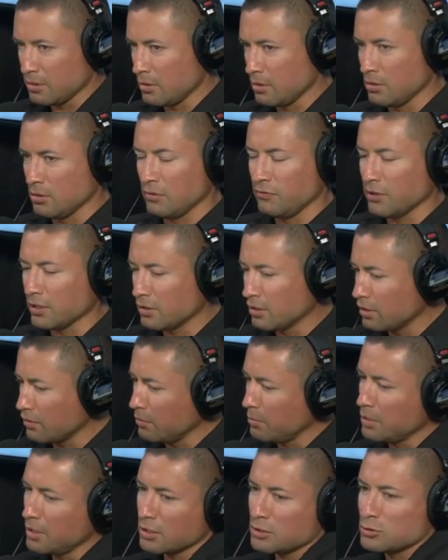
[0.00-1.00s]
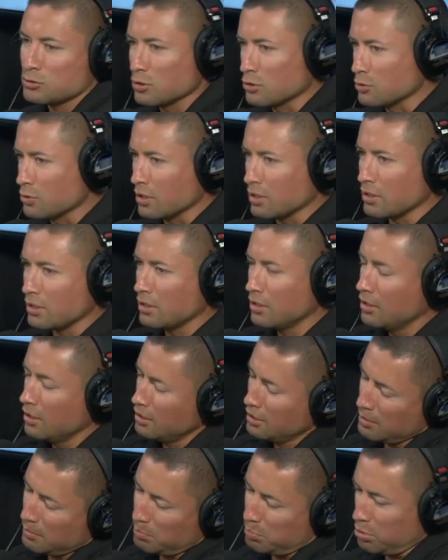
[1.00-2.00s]
You know, if I could give him an extra drink,
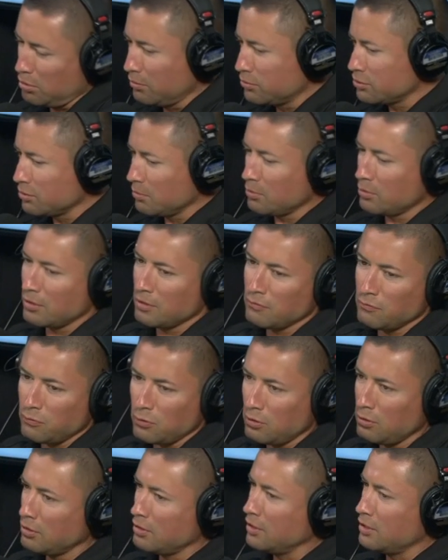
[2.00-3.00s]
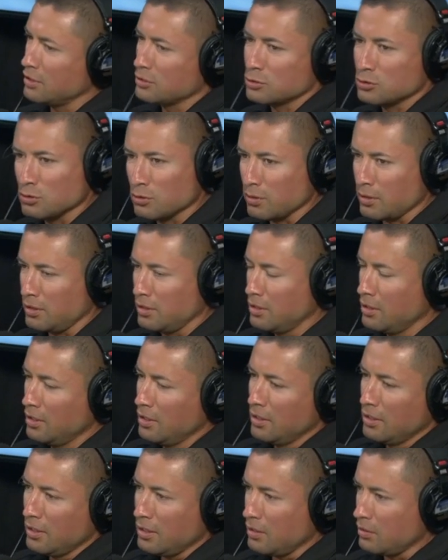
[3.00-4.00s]
pull some more info, let's do it.
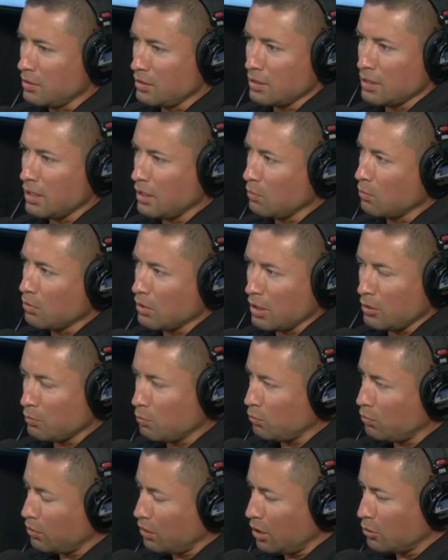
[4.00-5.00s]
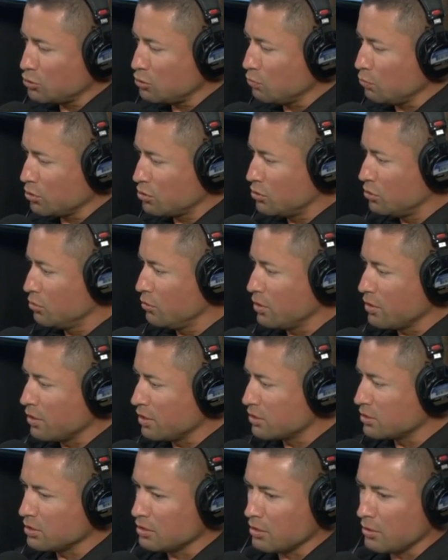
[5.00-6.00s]
And hey, how, how, what you do in
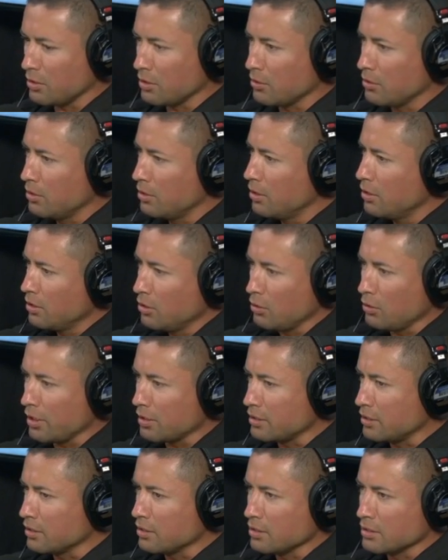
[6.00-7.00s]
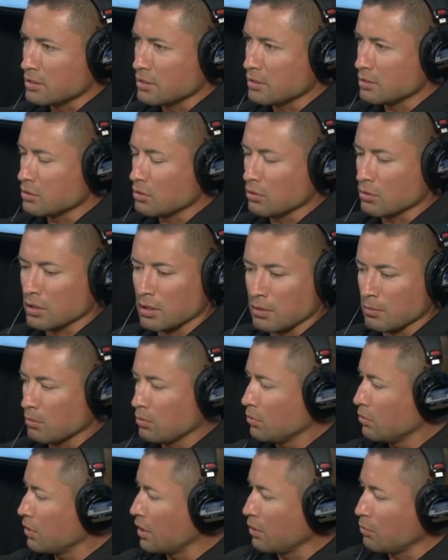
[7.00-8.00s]
this scenario? Well, oh, I did this. Is okay.
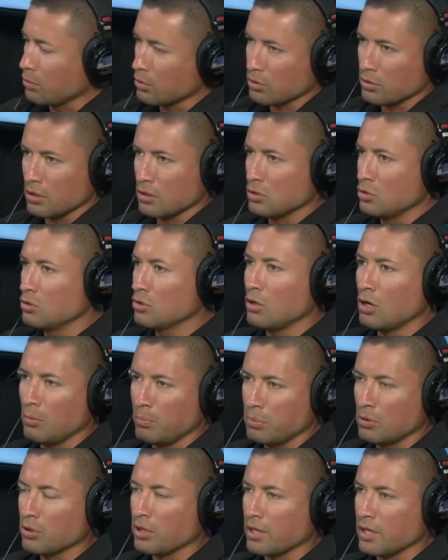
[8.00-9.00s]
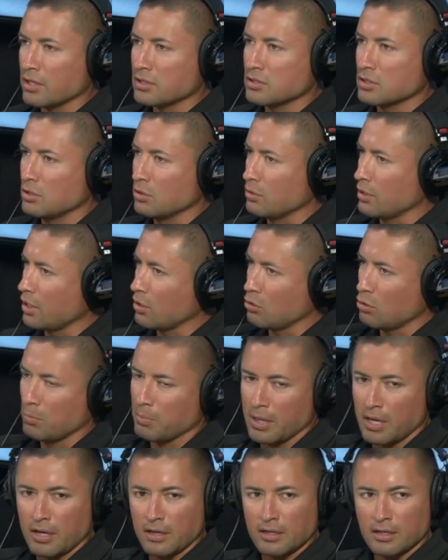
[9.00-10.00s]
I would, and you know how good I execute. I go
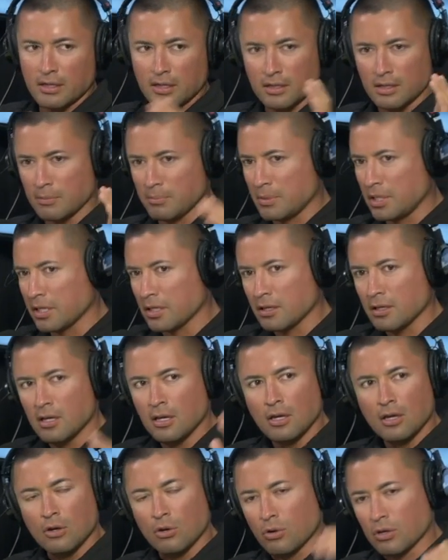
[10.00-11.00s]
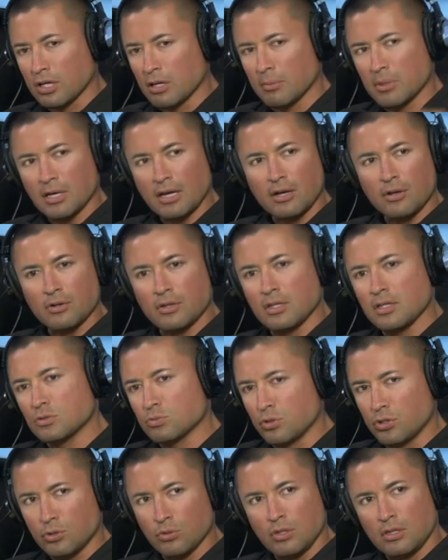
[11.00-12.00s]
back and I'm like, okay, I'm gonna hire
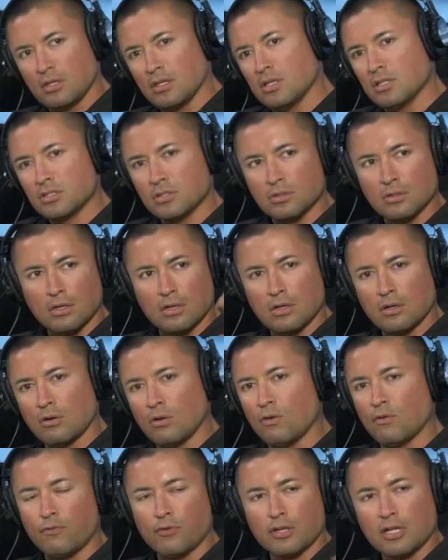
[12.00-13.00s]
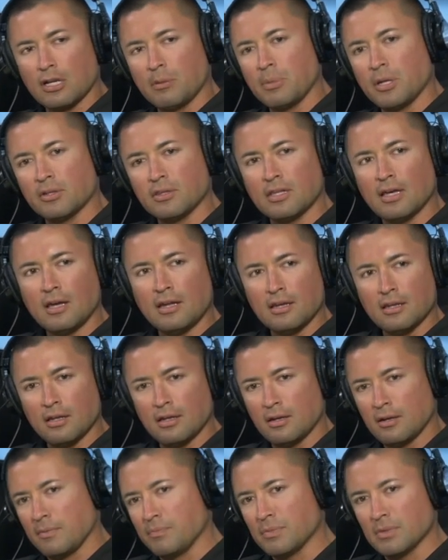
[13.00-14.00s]
this. We're doing this. Uh, oh, forget about that.
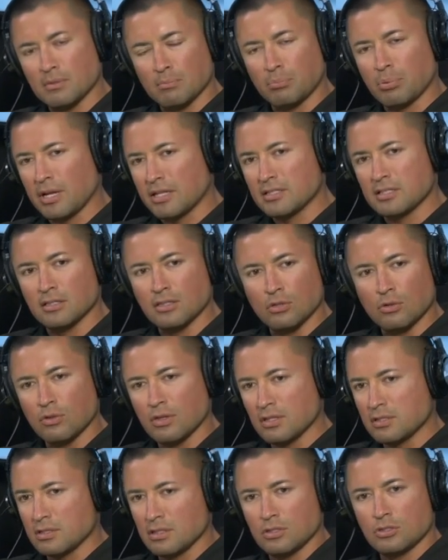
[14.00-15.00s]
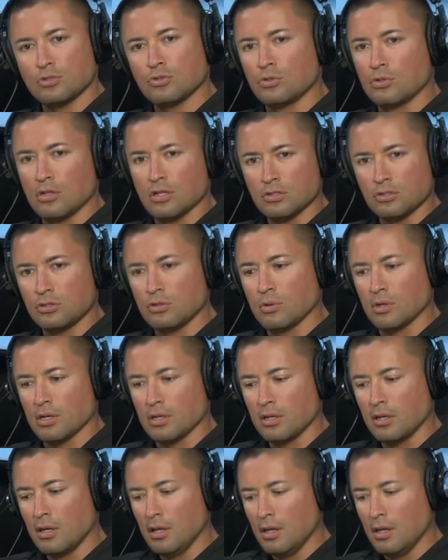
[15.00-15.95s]
Um, Brad said to do this. Let's let's do it.